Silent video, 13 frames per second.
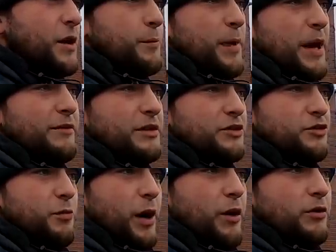well, mainly
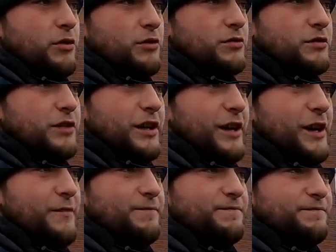just my uncle. Yeah.
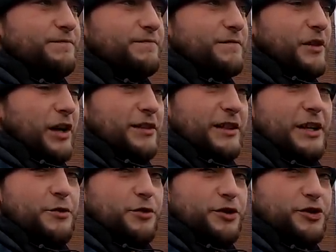Um, like I
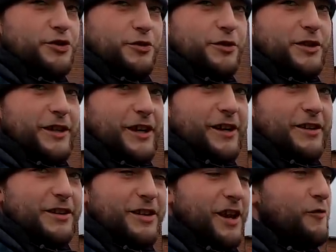say, we were a steward here.
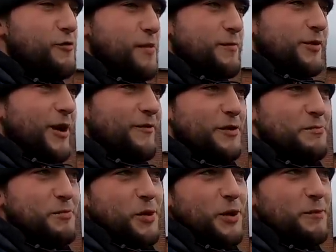I remember having
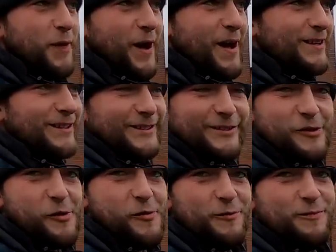Pukka Pie.
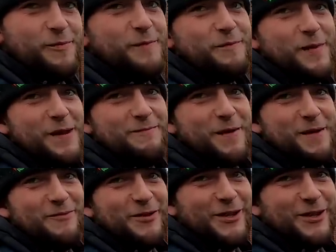Oh, yeah, of course,